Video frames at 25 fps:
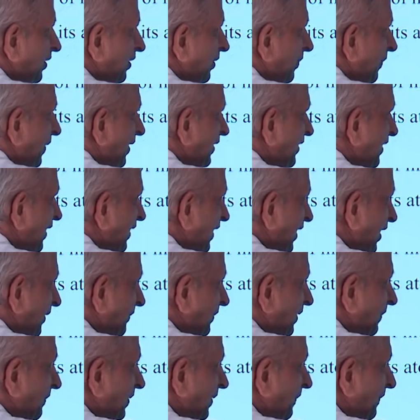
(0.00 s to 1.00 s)
what is that
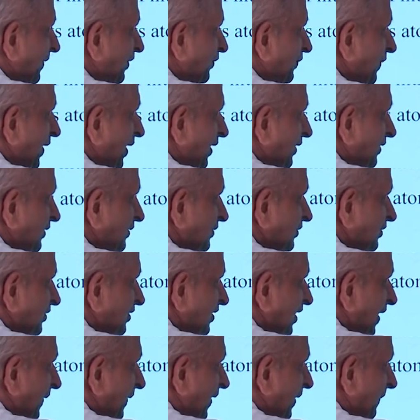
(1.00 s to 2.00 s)
atomic number means what?
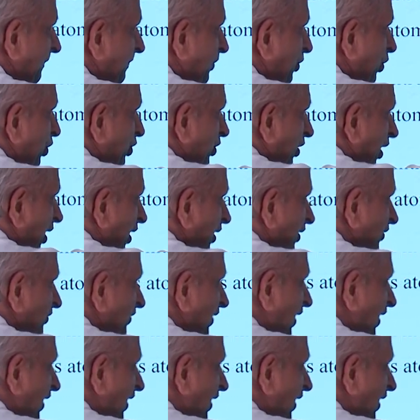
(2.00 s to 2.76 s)
7 protons